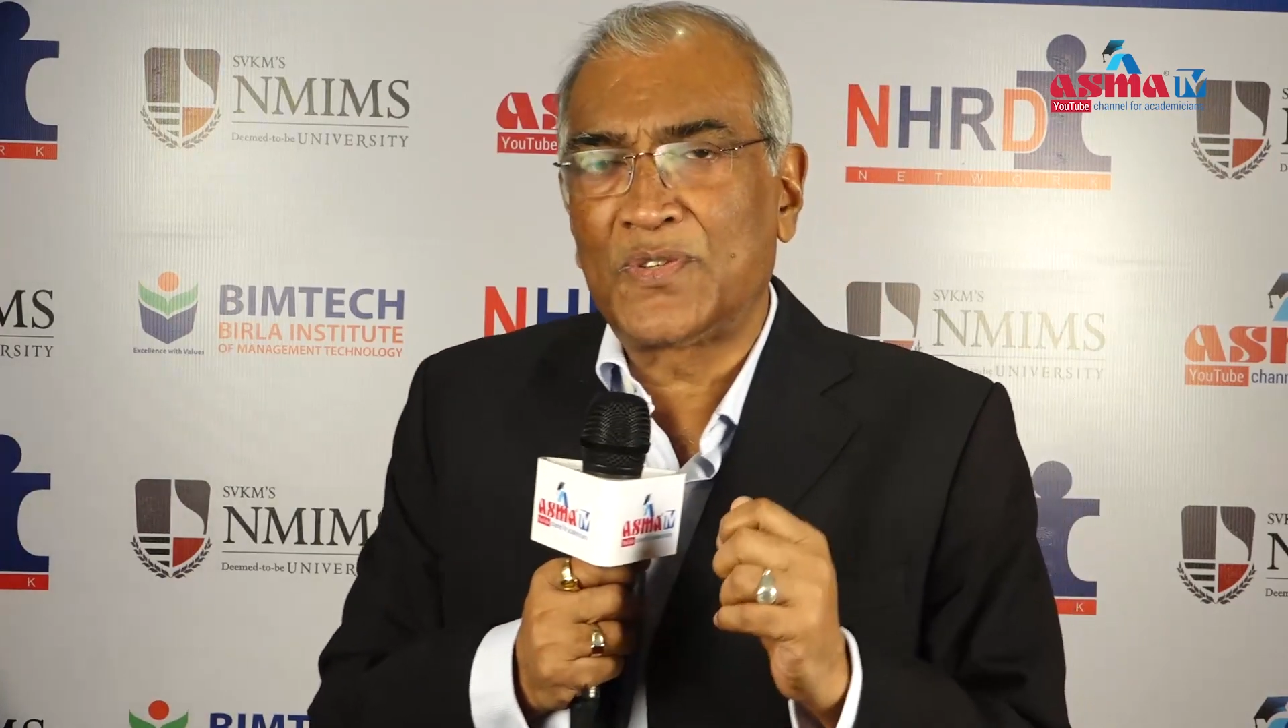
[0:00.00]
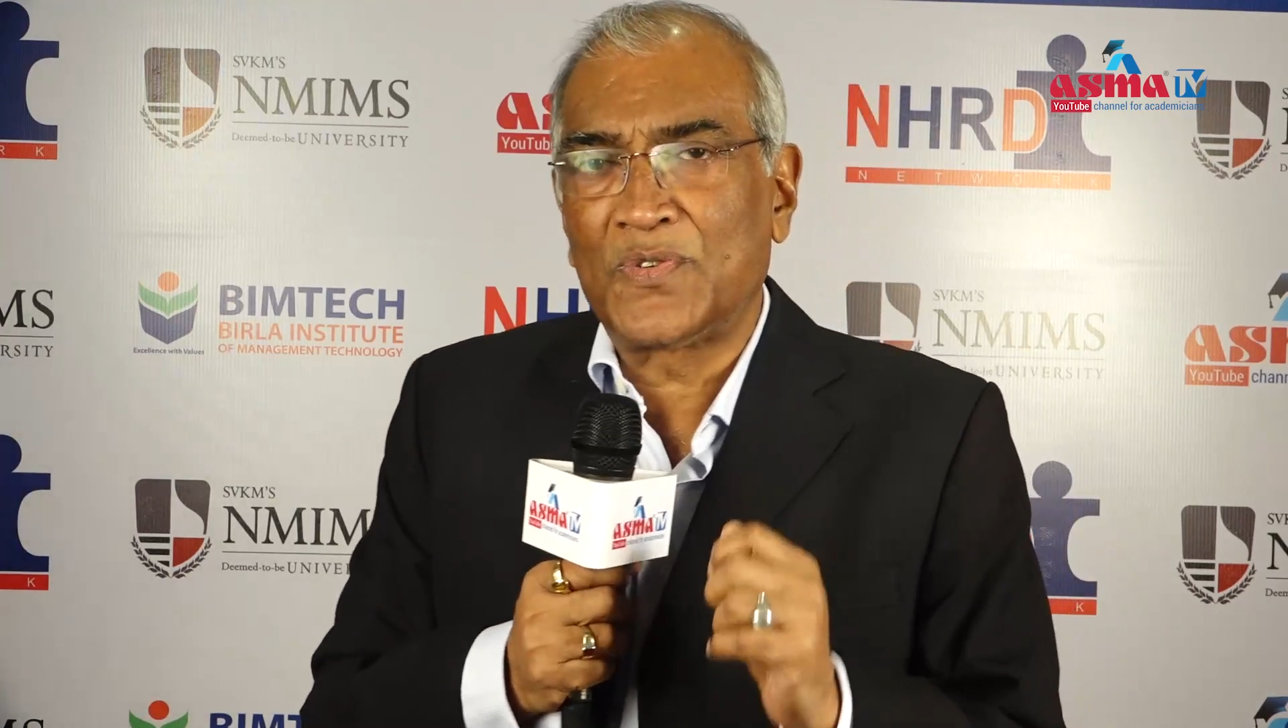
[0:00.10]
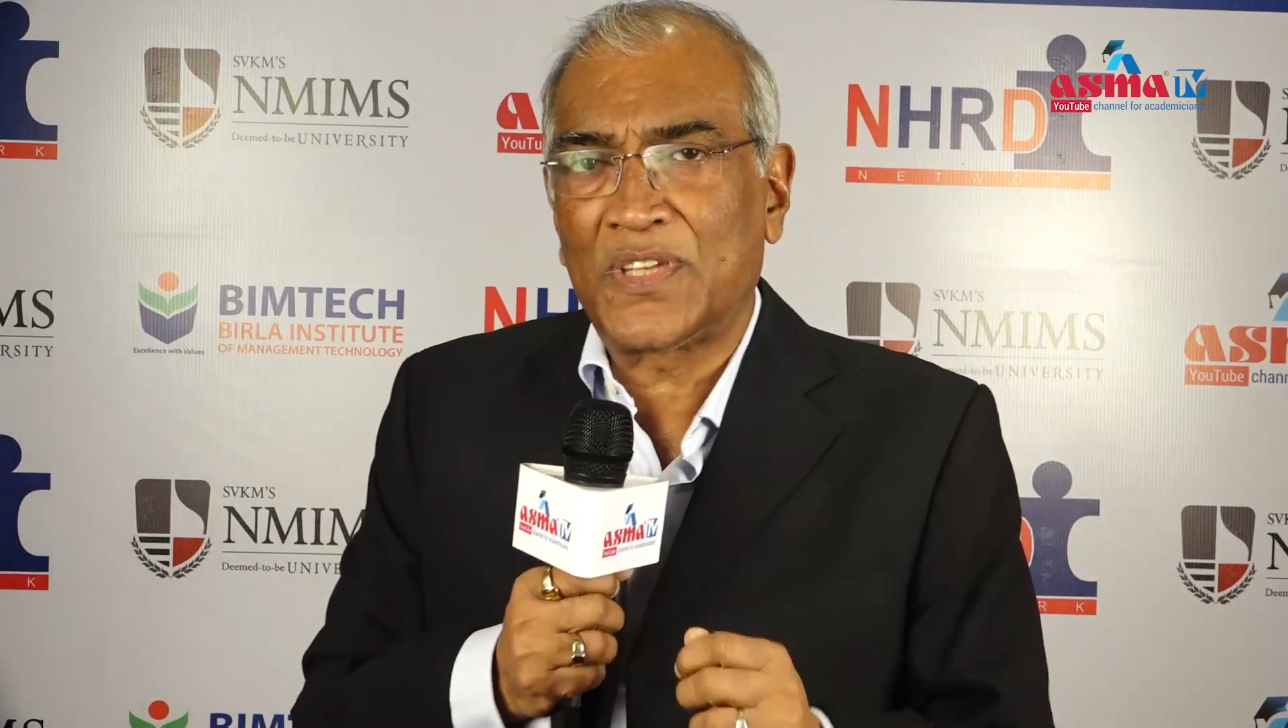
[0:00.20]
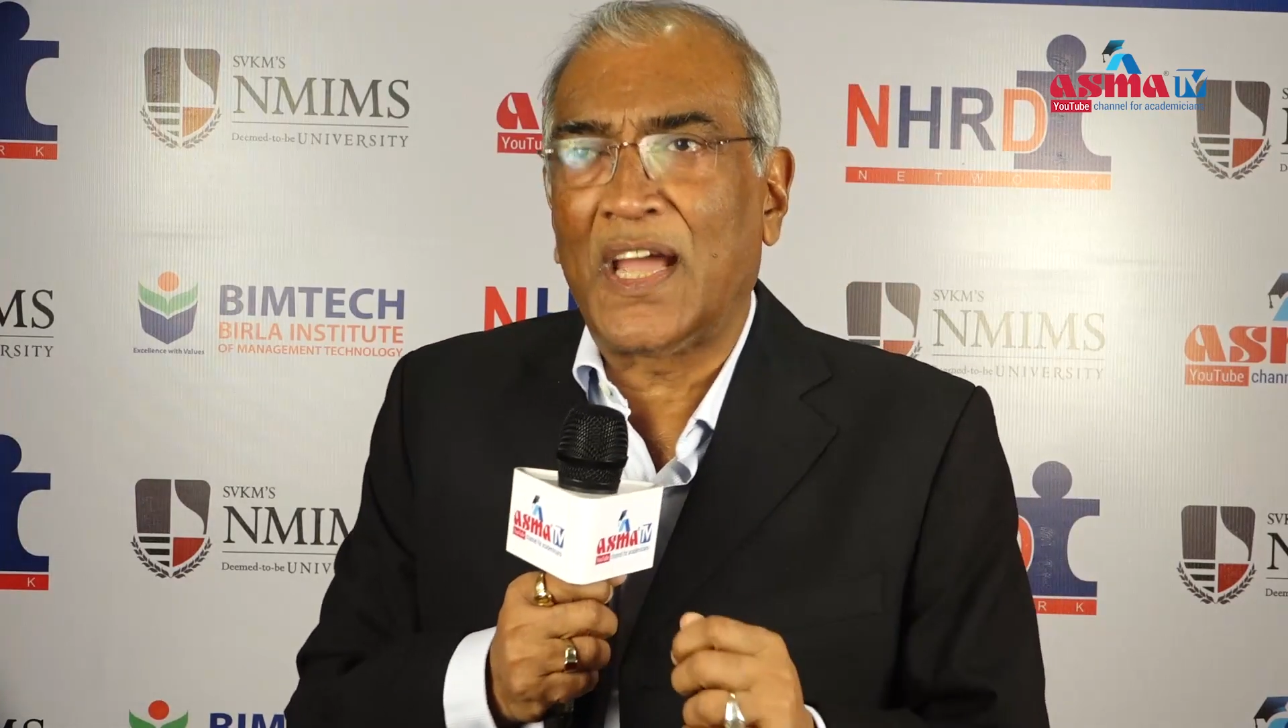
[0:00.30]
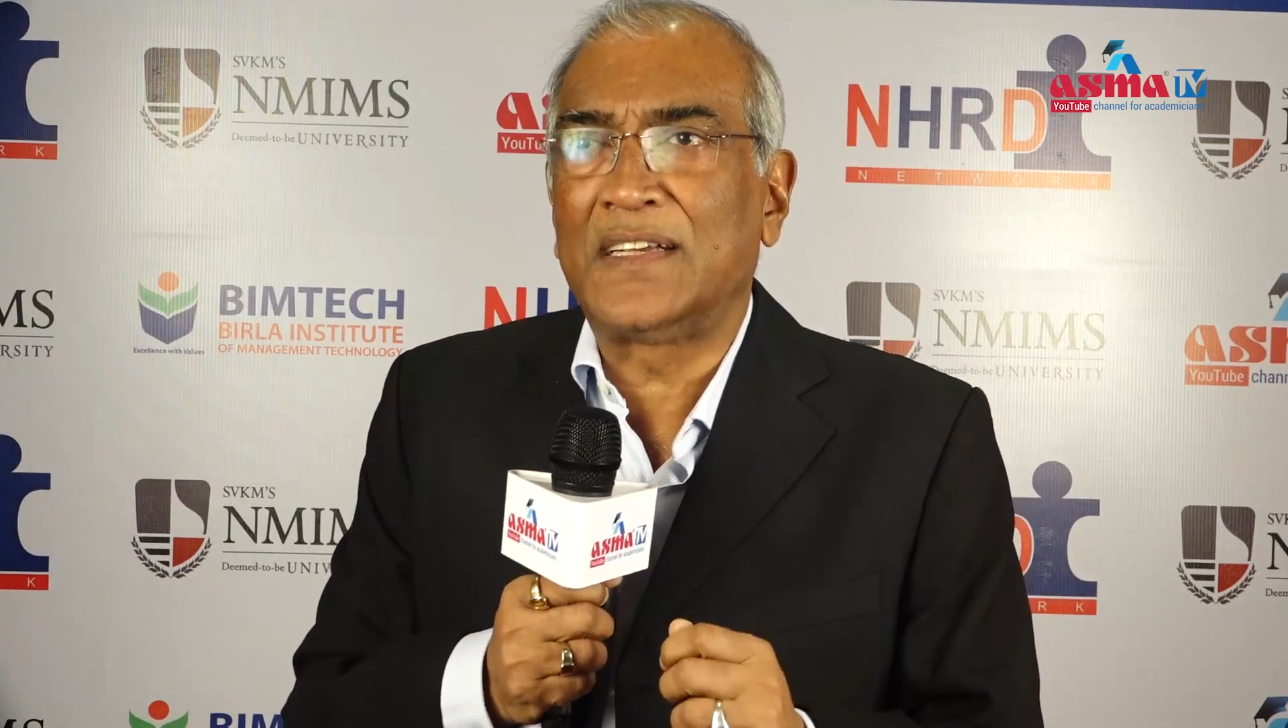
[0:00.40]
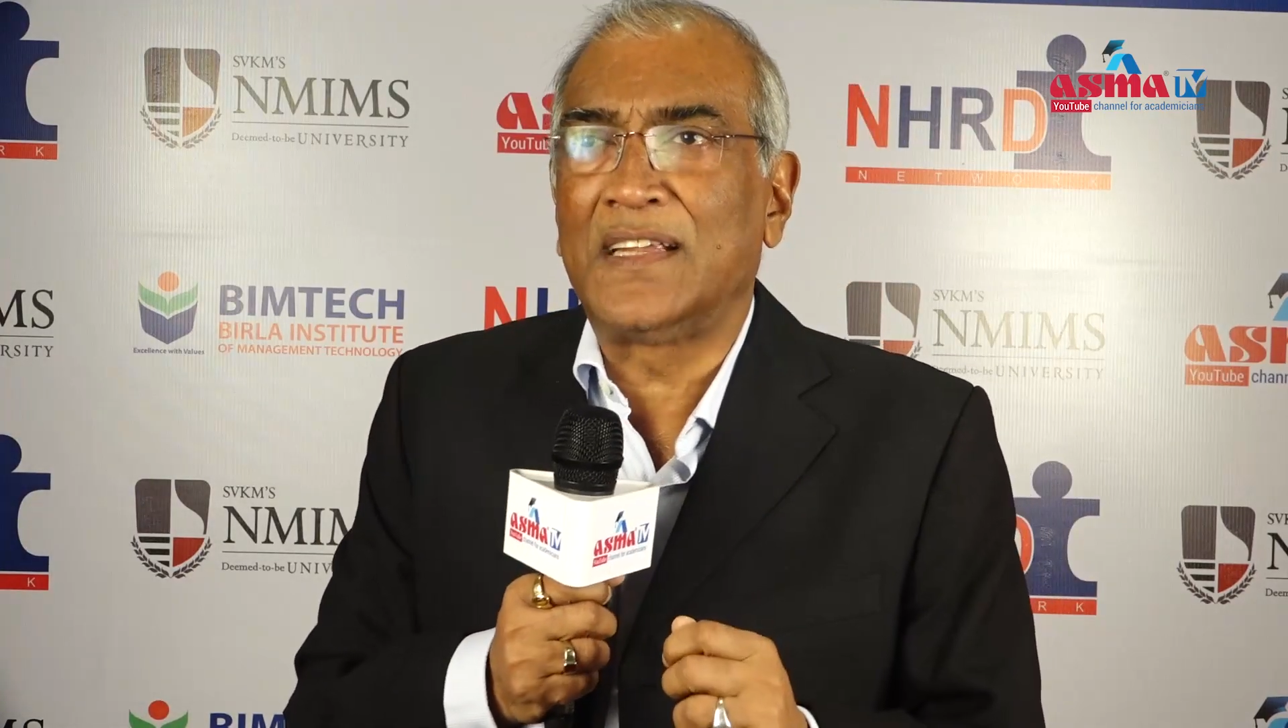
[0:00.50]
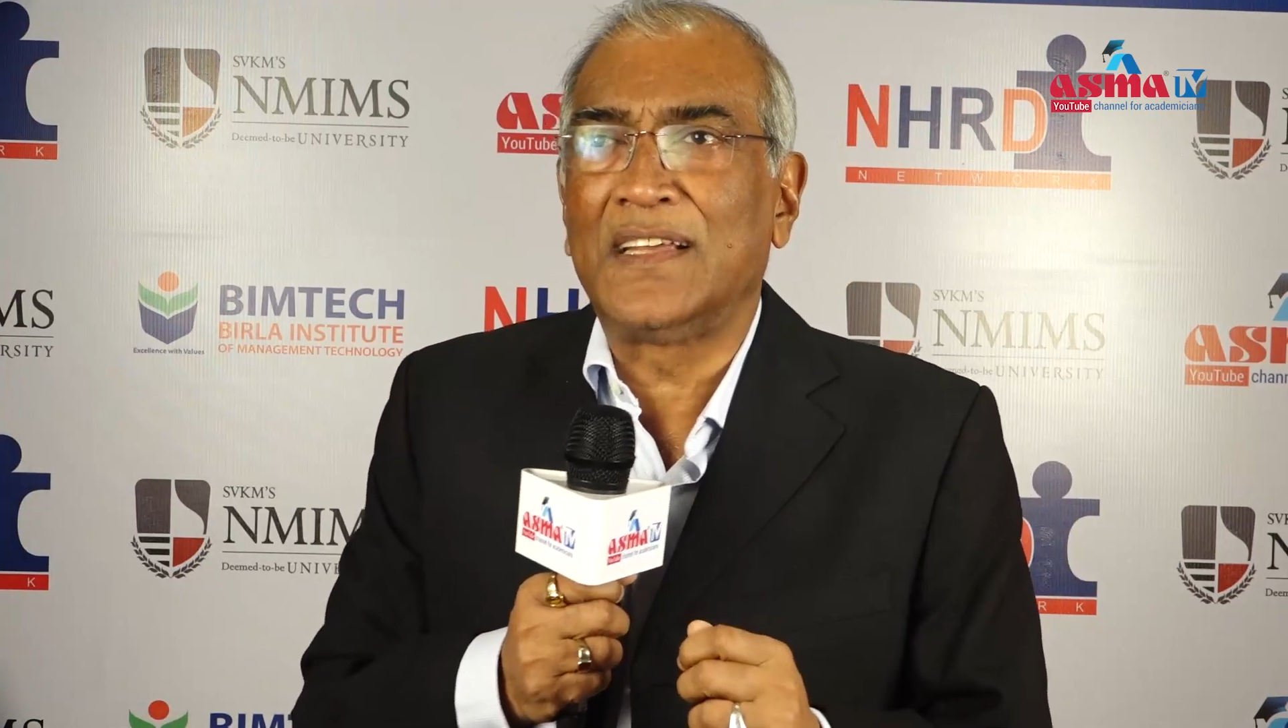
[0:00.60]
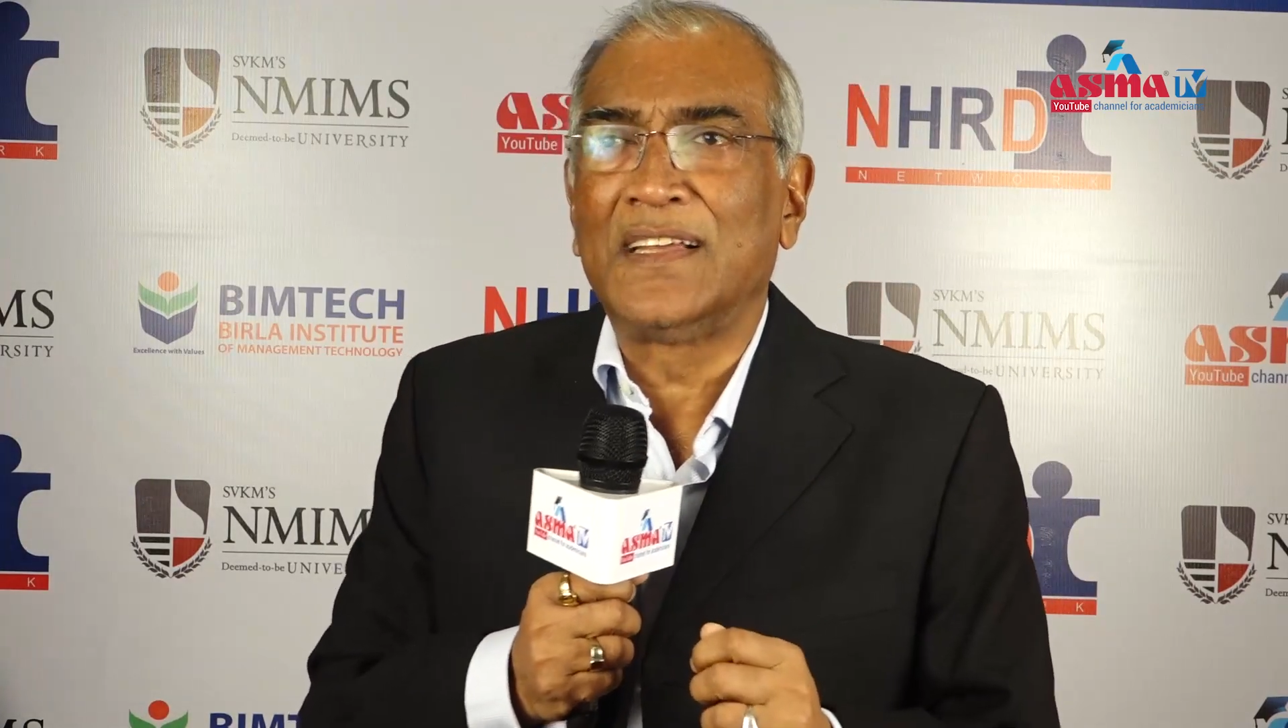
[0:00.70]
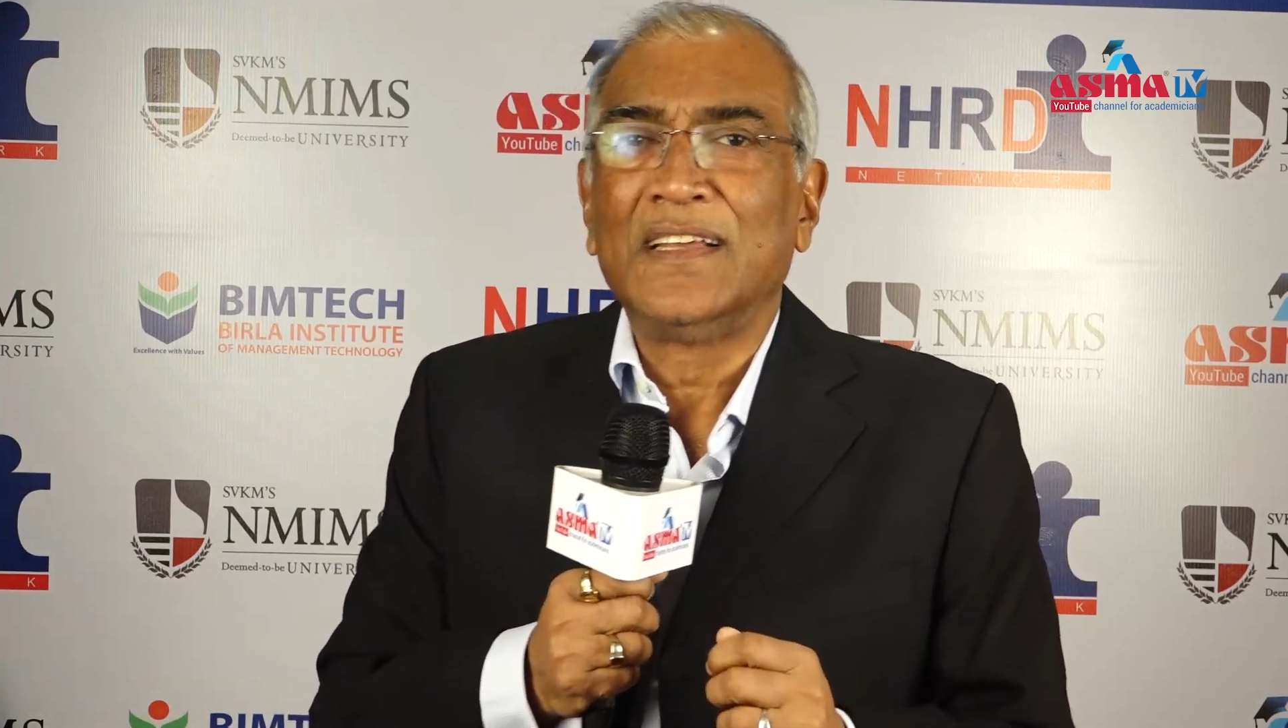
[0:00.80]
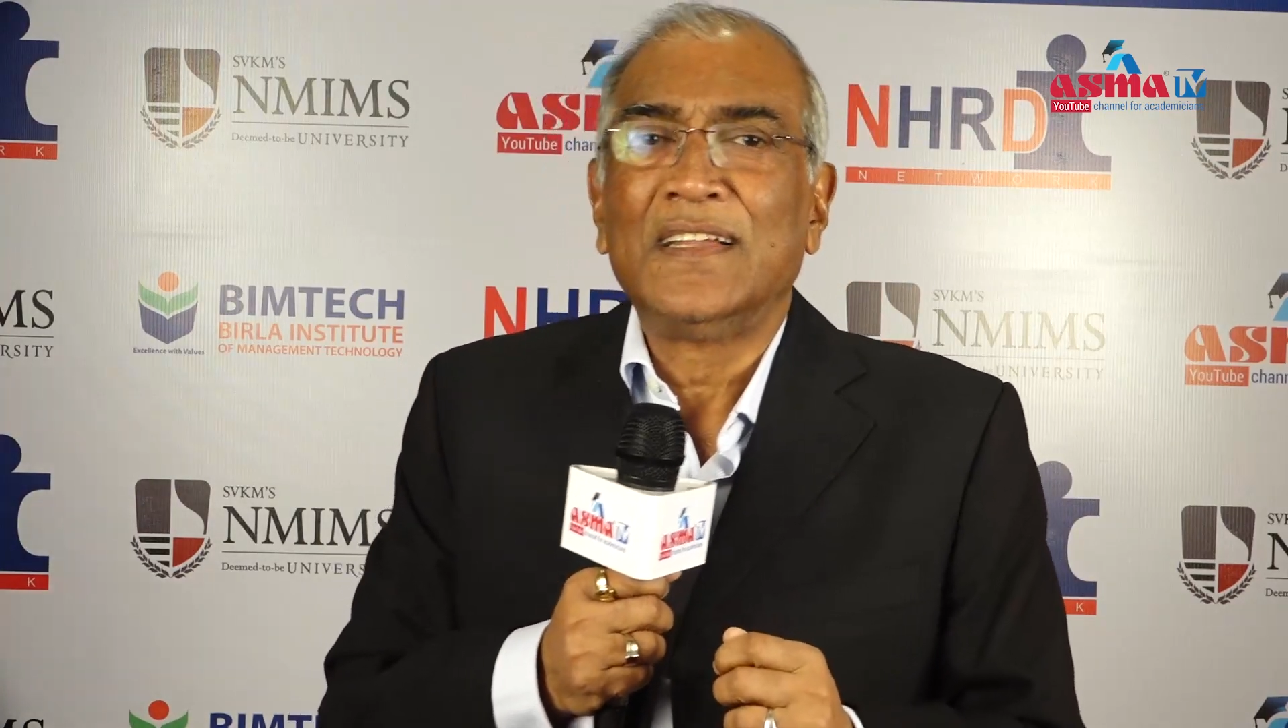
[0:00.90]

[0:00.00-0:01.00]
society,